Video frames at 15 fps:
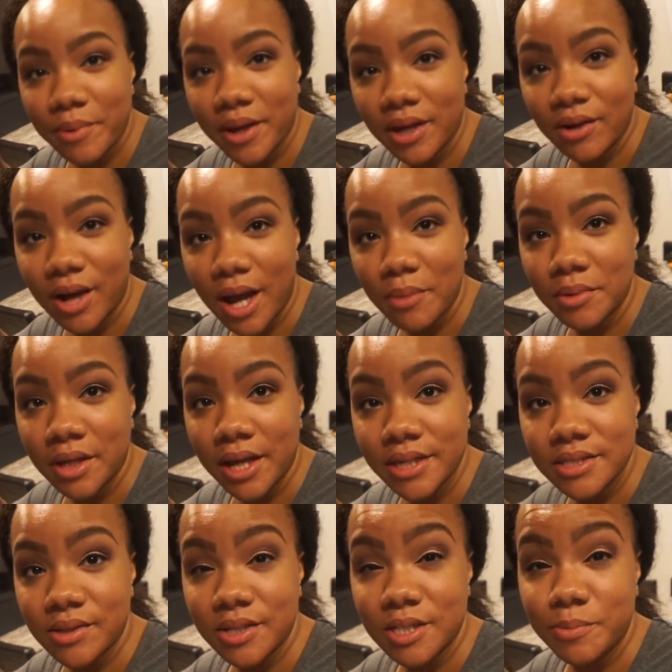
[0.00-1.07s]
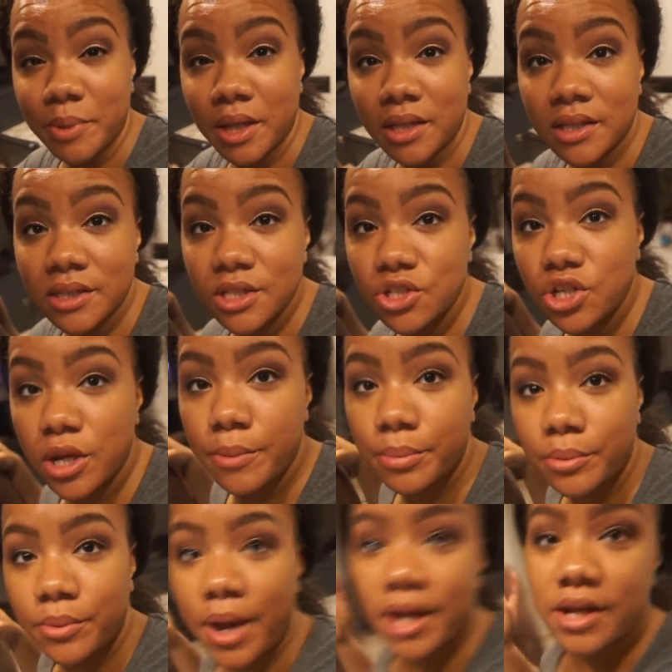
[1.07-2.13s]
and crab legs. So he's peeling the shrimp
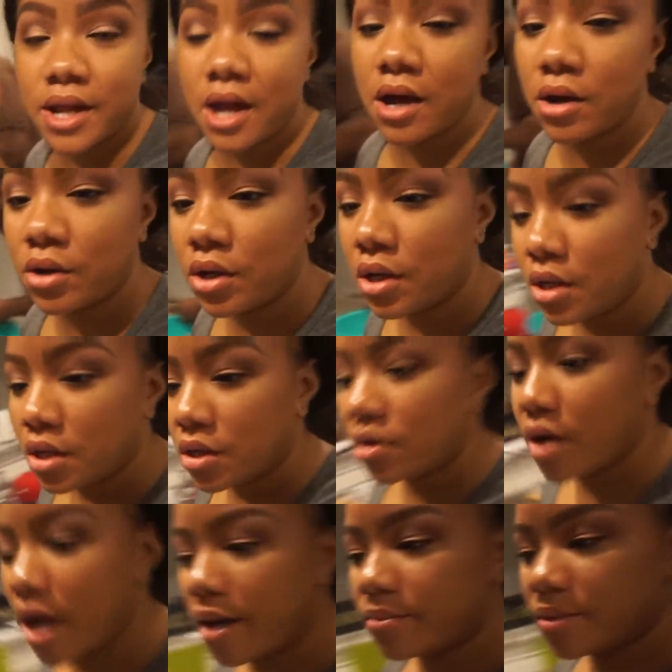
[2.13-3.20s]
right now. Crab